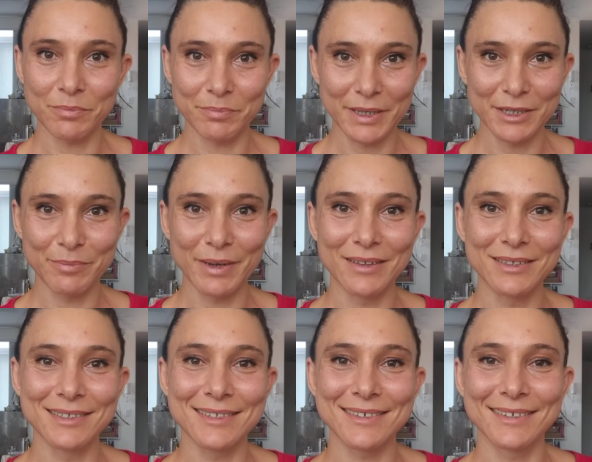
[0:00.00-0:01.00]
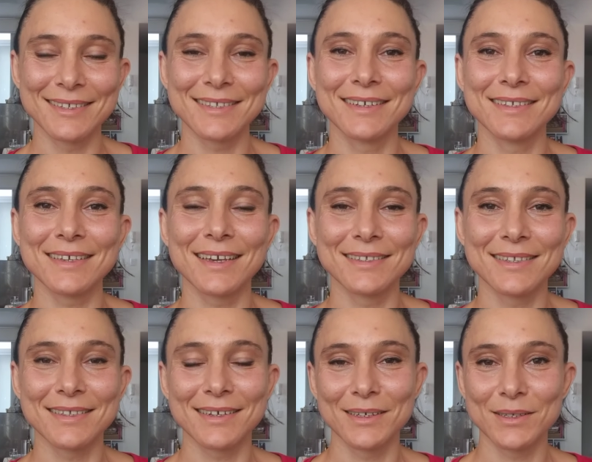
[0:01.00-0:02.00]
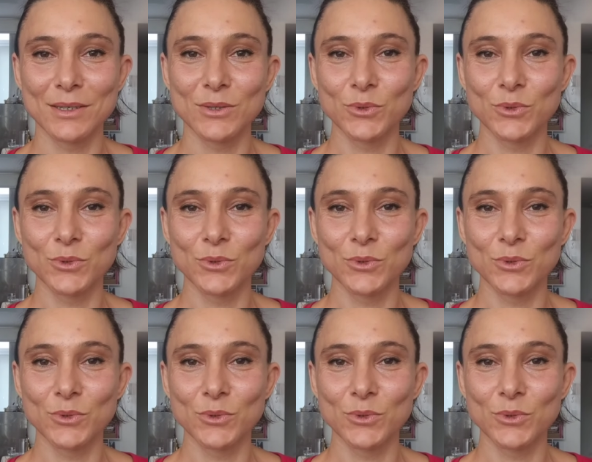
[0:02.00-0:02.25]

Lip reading: Better Balance in 6 Exercises